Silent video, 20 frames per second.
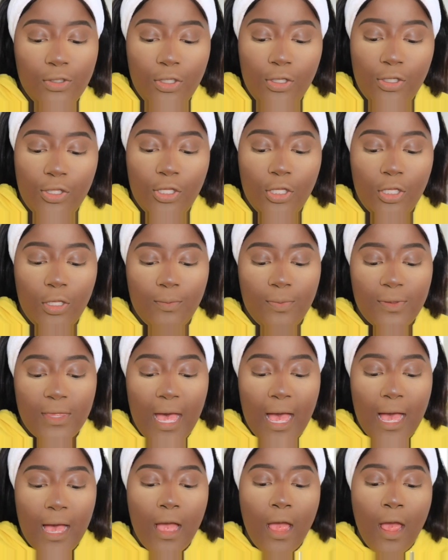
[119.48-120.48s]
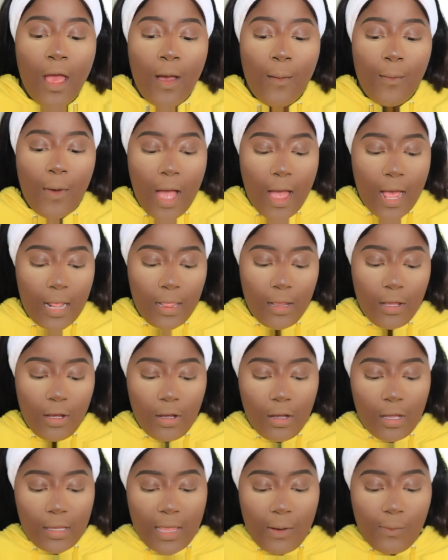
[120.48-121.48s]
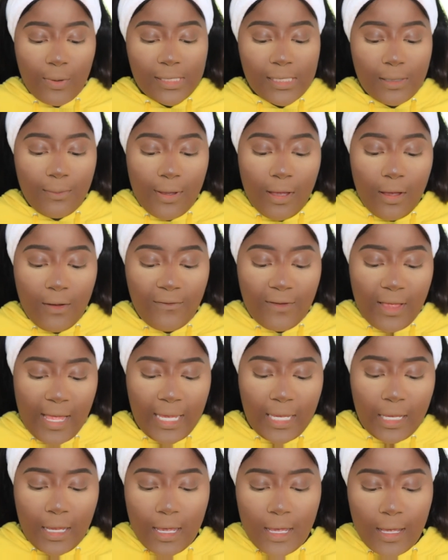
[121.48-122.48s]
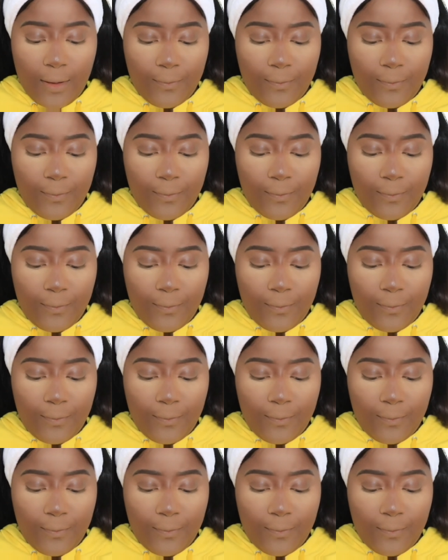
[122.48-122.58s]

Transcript: YouTube that there was a bit of like